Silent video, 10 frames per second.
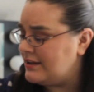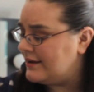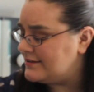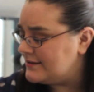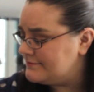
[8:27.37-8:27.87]
I
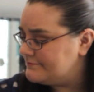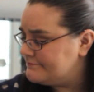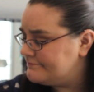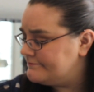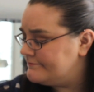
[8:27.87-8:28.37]
liked it.
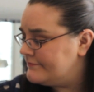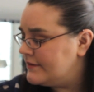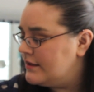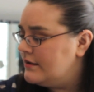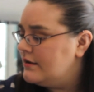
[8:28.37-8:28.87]

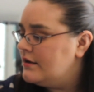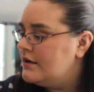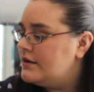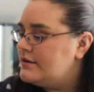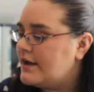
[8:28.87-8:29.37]

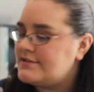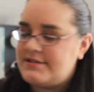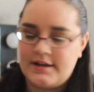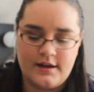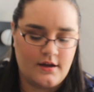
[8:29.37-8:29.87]
Next
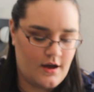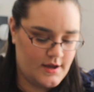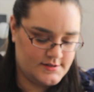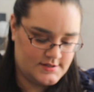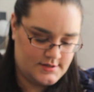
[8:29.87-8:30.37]
thing I
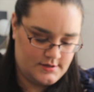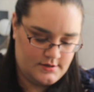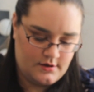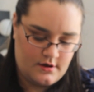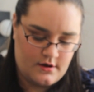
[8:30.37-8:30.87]
got
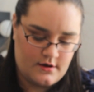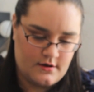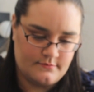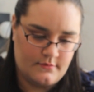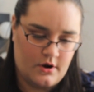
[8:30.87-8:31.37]

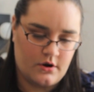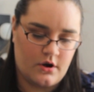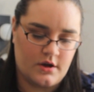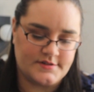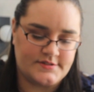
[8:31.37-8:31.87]
um,
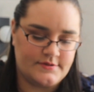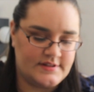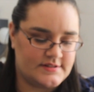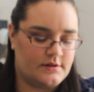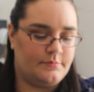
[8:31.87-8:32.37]
are also
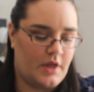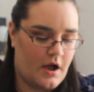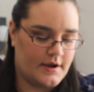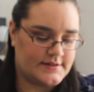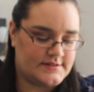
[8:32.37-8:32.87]
these little
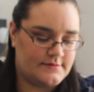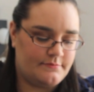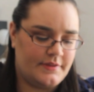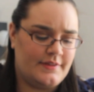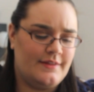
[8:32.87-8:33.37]
blocks,
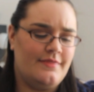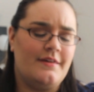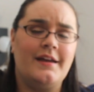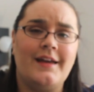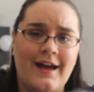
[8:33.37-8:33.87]
but then
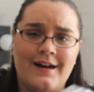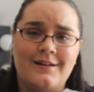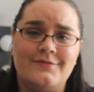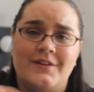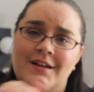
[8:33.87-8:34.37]
they
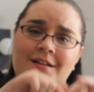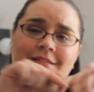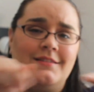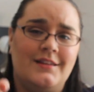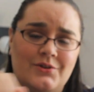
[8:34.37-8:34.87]
have
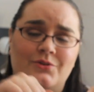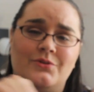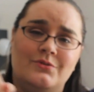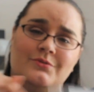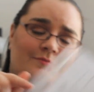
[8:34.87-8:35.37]

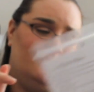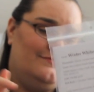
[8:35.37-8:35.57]
little,